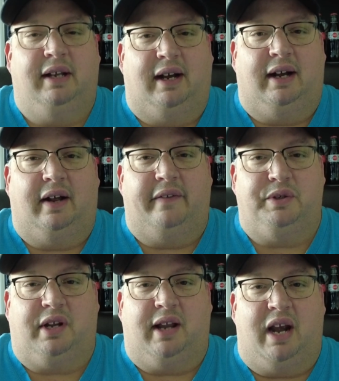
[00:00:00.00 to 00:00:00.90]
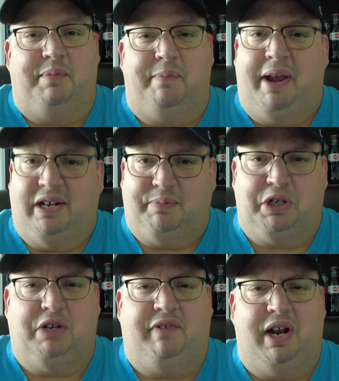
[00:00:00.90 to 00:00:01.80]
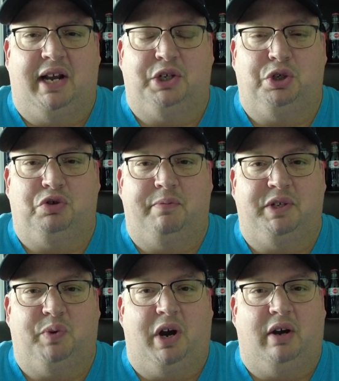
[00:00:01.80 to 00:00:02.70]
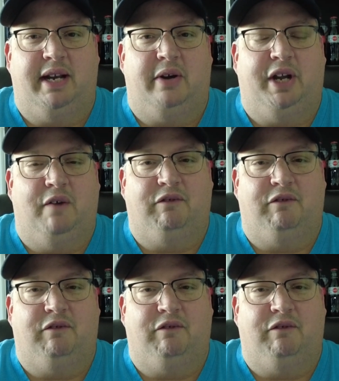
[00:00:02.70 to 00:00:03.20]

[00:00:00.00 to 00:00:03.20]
Those can kind of be a pain, especially if you're not as used to them as we are down here in